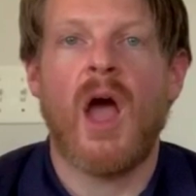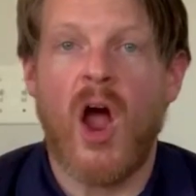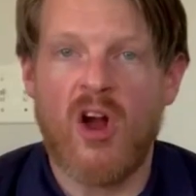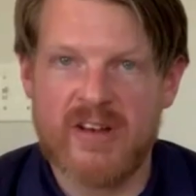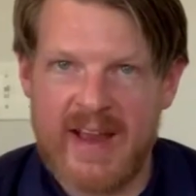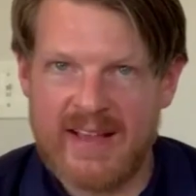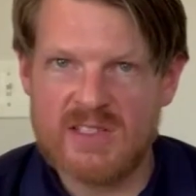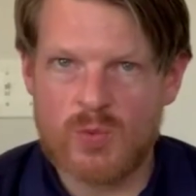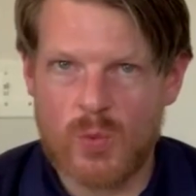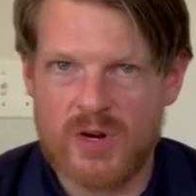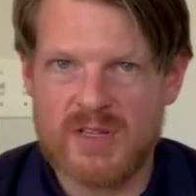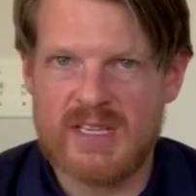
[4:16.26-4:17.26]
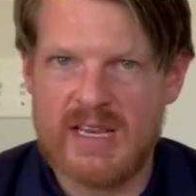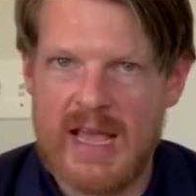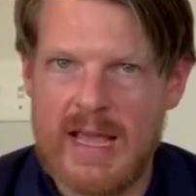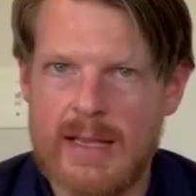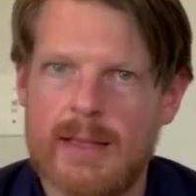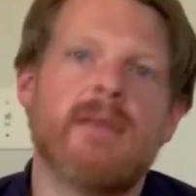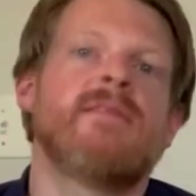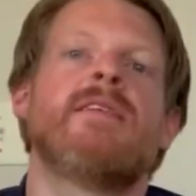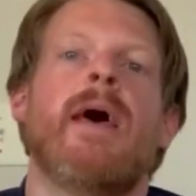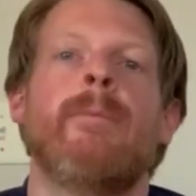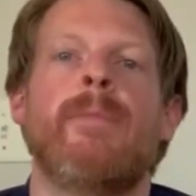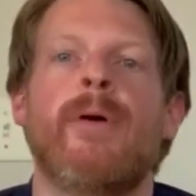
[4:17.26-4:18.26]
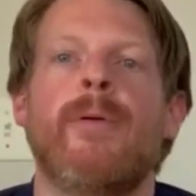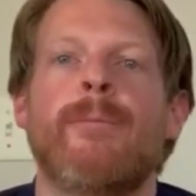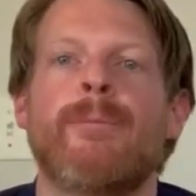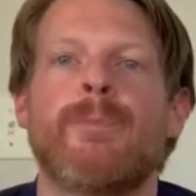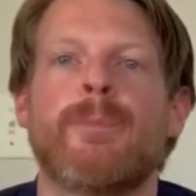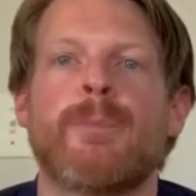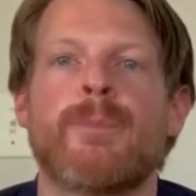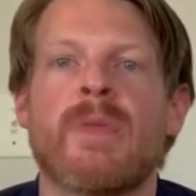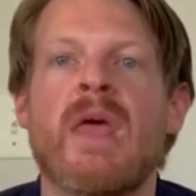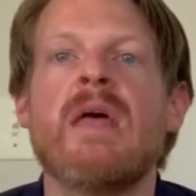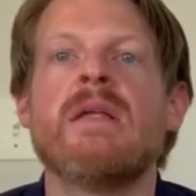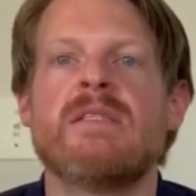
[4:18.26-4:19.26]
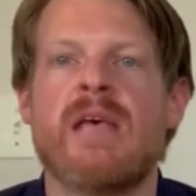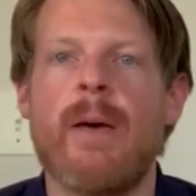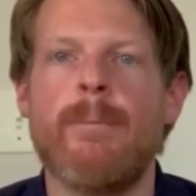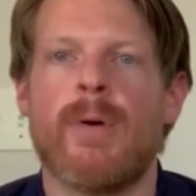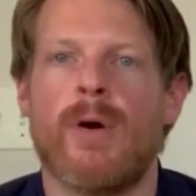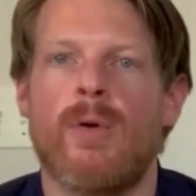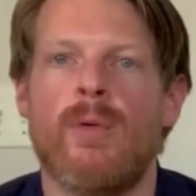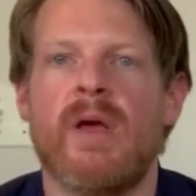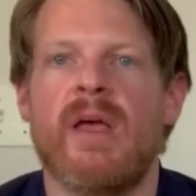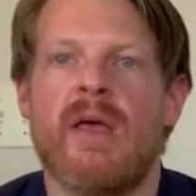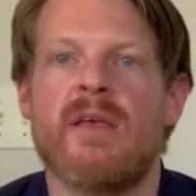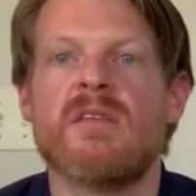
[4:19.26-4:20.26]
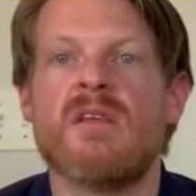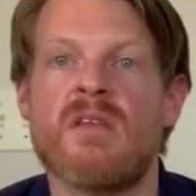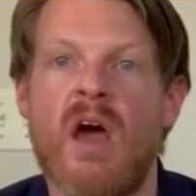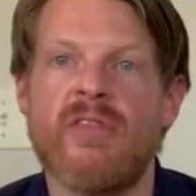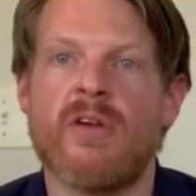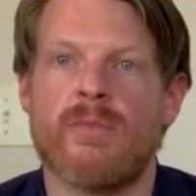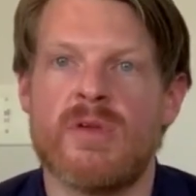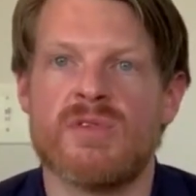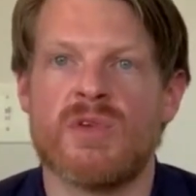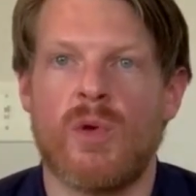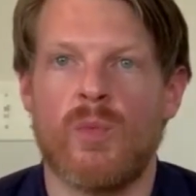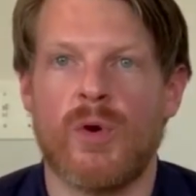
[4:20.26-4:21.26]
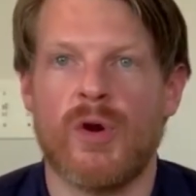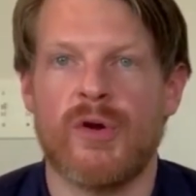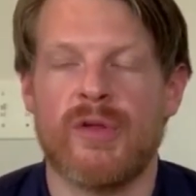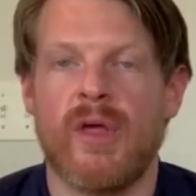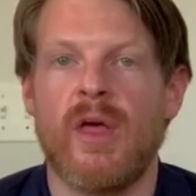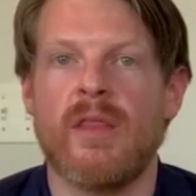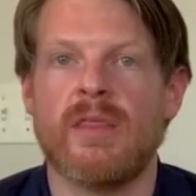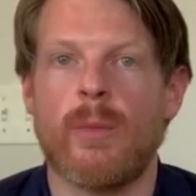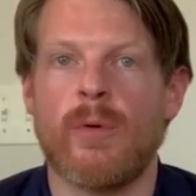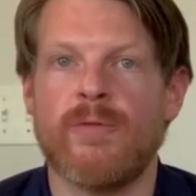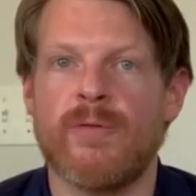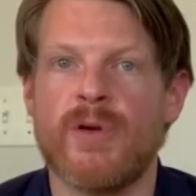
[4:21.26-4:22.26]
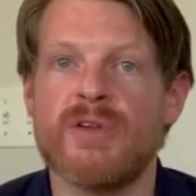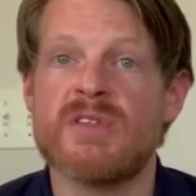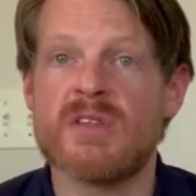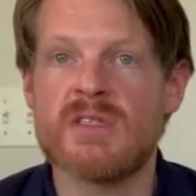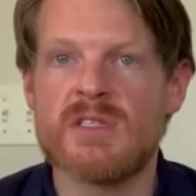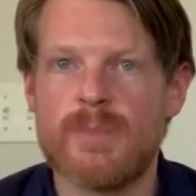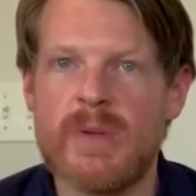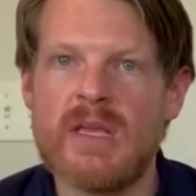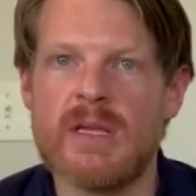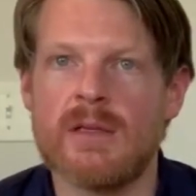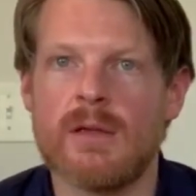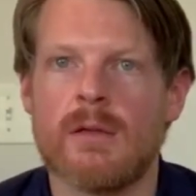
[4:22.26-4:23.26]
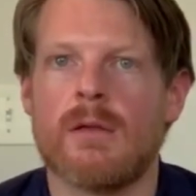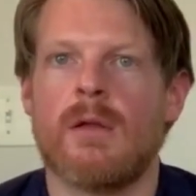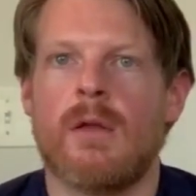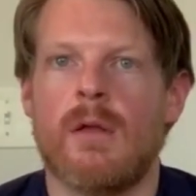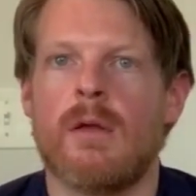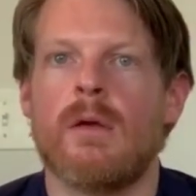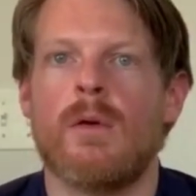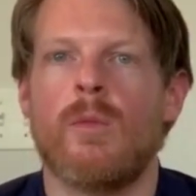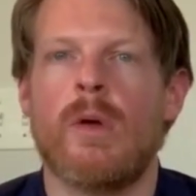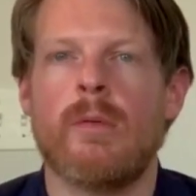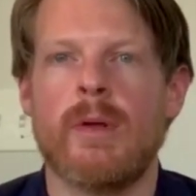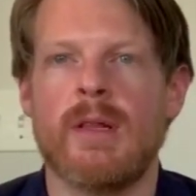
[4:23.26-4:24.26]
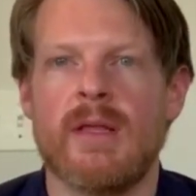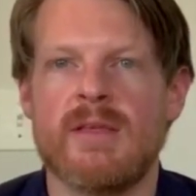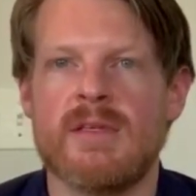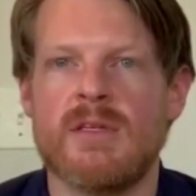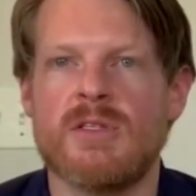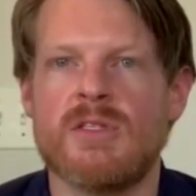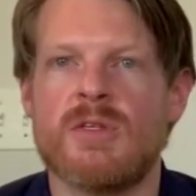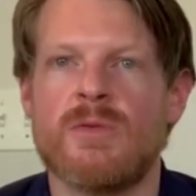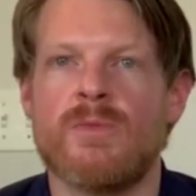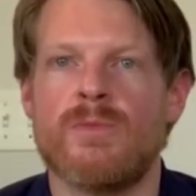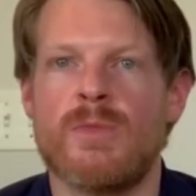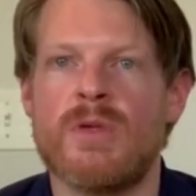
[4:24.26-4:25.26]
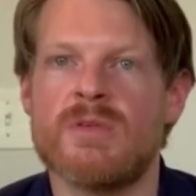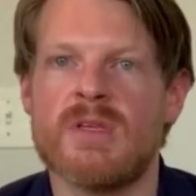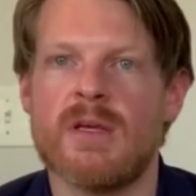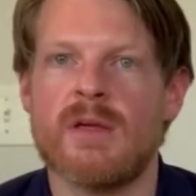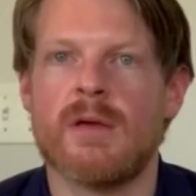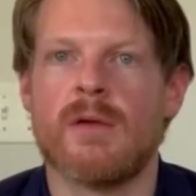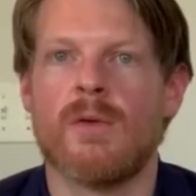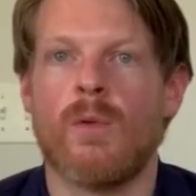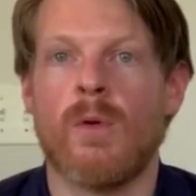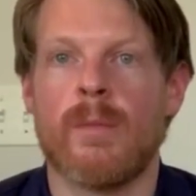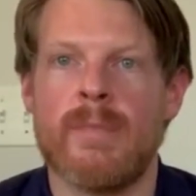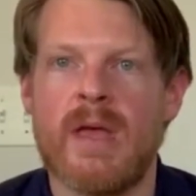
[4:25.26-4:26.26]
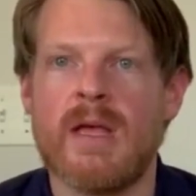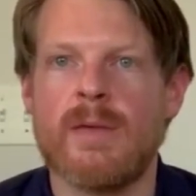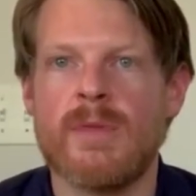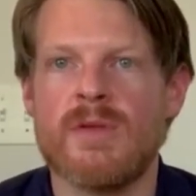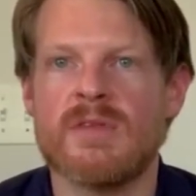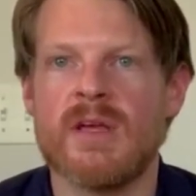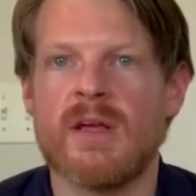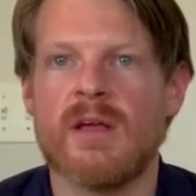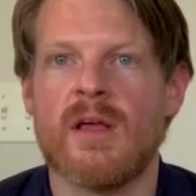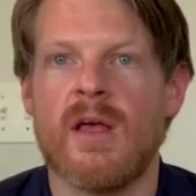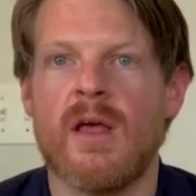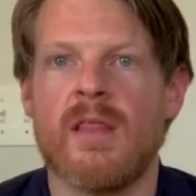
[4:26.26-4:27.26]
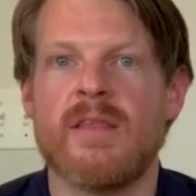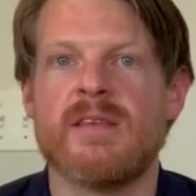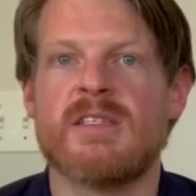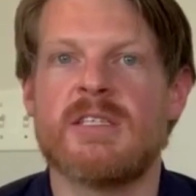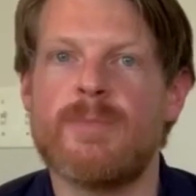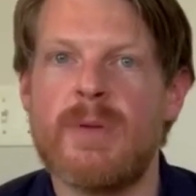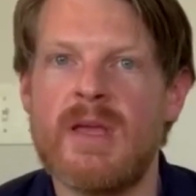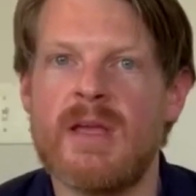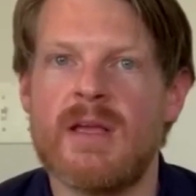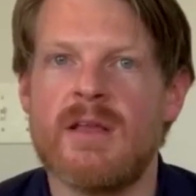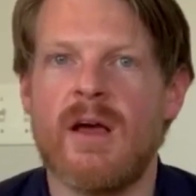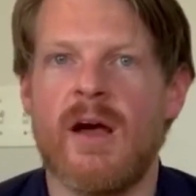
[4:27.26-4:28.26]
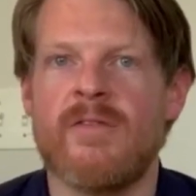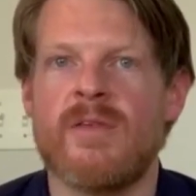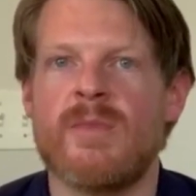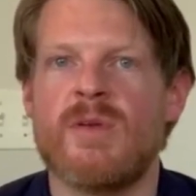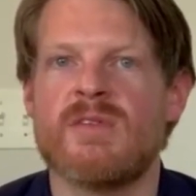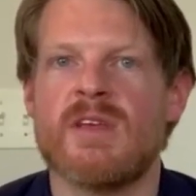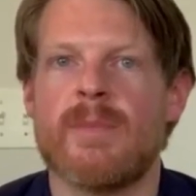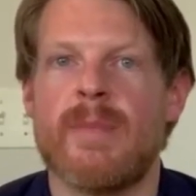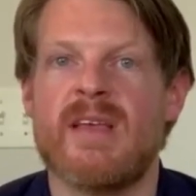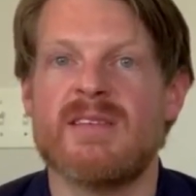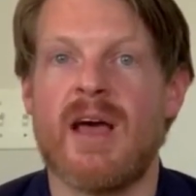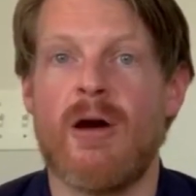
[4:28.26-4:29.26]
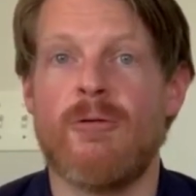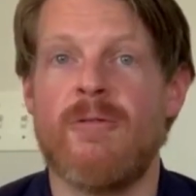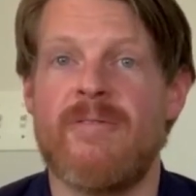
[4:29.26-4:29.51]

Our next word today is tempo. Tempo is another musical word that refers to speed. When we listen to music or make music, the speed of the music may sound